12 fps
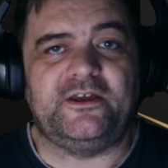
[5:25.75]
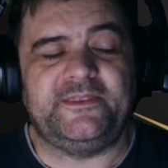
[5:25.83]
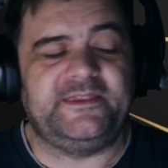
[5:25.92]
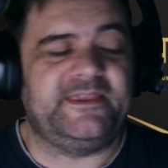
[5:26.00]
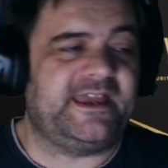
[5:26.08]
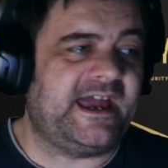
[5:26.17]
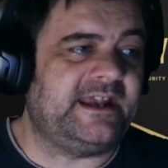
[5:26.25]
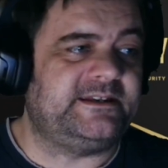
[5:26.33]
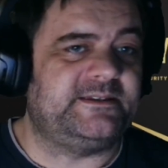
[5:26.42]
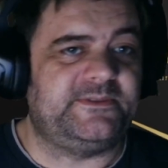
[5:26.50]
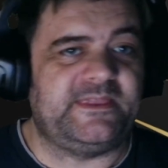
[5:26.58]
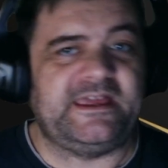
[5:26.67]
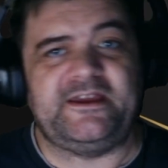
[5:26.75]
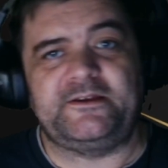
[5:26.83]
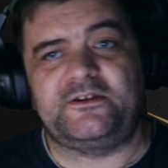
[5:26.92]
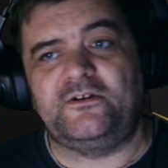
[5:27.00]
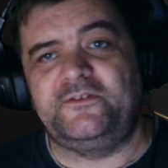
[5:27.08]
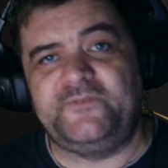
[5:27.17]
and then they add their
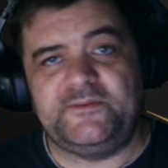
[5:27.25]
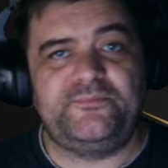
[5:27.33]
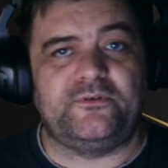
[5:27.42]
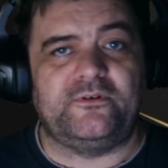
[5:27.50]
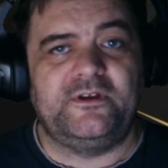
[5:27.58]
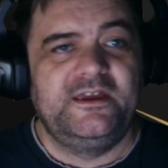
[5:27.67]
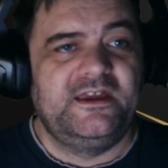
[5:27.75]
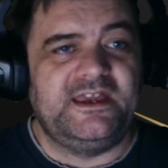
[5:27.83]
kind of input.